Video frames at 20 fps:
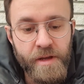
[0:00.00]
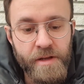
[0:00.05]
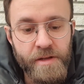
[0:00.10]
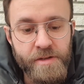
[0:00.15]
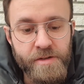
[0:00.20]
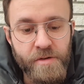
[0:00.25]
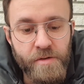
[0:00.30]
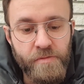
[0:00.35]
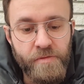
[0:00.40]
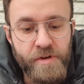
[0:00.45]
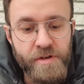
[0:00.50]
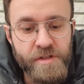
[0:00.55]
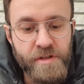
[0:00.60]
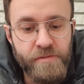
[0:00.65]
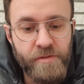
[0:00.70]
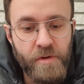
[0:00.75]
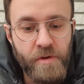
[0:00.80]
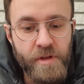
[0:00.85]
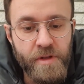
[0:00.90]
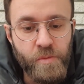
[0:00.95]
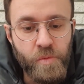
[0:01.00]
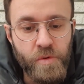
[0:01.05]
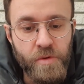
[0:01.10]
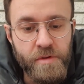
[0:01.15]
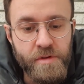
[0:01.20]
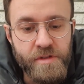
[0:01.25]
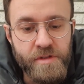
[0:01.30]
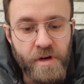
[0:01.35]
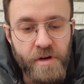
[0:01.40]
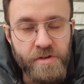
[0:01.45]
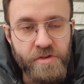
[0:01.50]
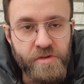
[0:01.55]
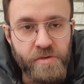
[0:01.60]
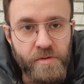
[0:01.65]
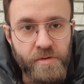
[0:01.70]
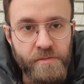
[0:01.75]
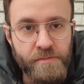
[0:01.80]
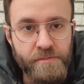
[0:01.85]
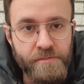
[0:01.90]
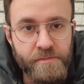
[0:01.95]
So first of all, it will start
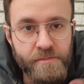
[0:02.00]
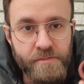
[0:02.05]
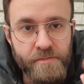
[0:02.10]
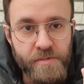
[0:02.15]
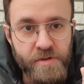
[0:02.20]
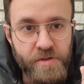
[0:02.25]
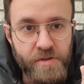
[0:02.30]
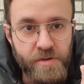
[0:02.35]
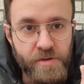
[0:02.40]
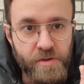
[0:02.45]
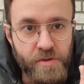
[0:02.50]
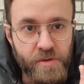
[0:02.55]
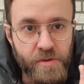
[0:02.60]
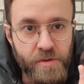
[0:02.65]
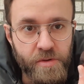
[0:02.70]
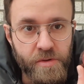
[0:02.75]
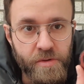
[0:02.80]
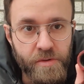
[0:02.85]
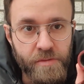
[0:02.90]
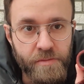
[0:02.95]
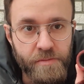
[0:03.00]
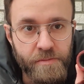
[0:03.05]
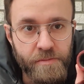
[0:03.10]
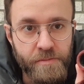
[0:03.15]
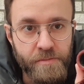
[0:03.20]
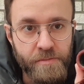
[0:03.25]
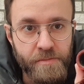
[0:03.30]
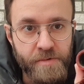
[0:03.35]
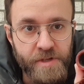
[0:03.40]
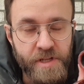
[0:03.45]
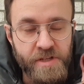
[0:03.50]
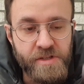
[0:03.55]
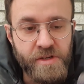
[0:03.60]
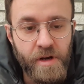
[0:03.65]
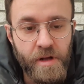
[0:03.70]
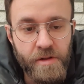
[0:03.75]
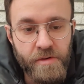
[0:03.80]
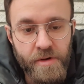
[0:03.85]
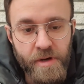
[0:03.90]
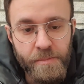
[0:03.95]
to
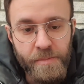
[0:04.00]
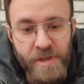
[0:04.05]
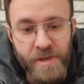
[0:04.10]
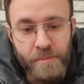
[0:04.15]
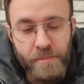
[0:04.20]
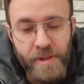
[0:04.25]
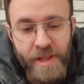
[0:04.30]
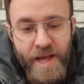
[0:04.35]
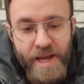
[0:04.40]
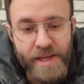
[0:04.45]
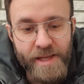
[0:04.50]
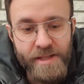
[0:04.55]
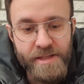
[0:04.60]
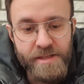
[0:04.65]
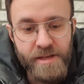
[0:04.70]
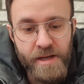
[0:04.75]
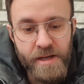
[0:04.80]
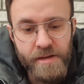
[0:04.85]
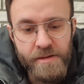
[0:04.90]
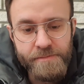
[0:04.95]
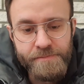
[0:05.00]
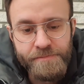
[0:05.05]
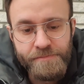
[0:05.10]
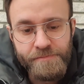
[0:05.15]
discolor, it be black inside,